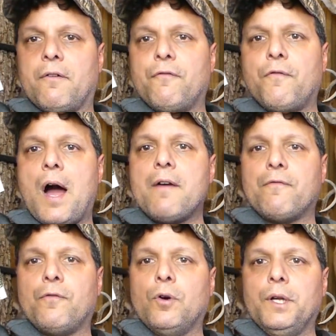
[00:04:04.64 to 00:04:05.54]
a
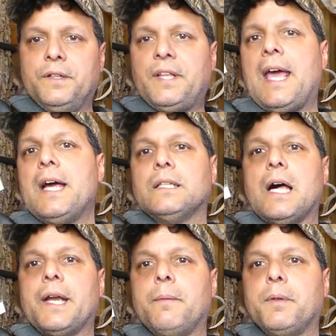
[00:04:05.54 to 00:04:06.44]
5-foot tail
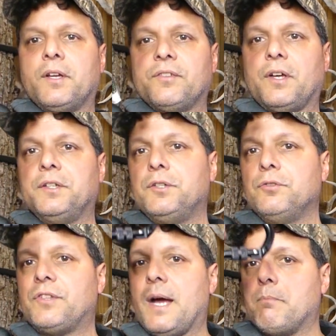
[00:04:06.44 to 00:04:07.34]
on it, because I'd
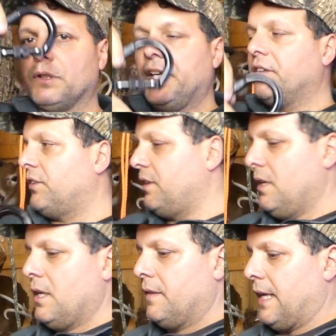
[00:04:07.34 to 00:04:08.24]
use that
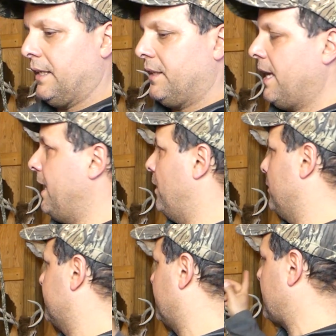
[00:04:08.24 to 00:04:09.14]

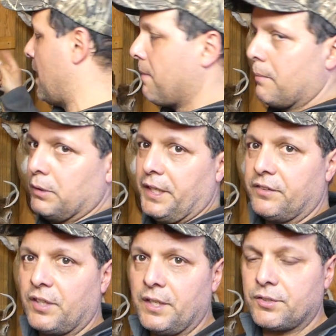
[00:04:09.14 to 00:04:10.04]
tail to tie my
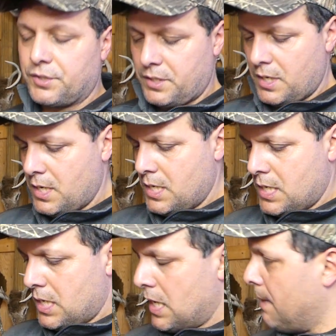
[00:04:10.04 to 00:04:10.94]
Blake's hitch.
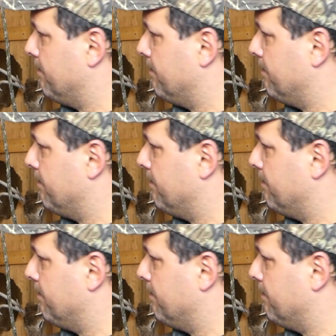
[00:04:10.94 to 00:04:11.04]
You